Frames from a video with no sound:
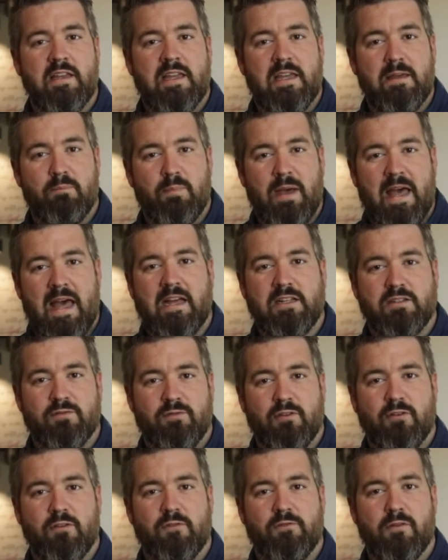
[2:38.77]

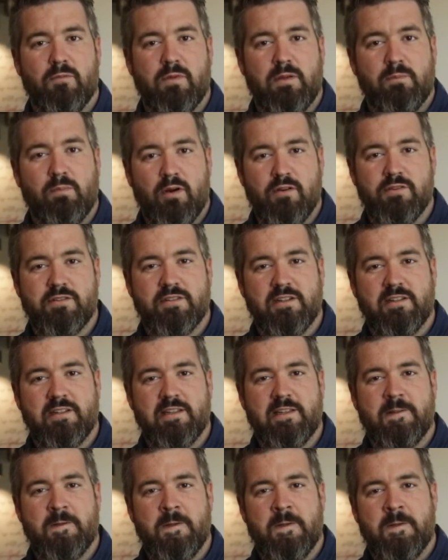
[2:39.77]
impactful for me
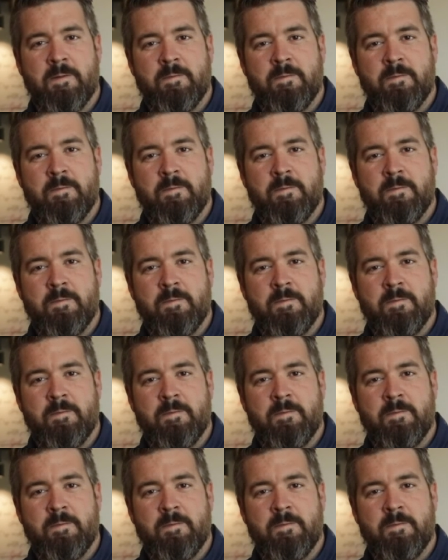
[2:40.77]
personally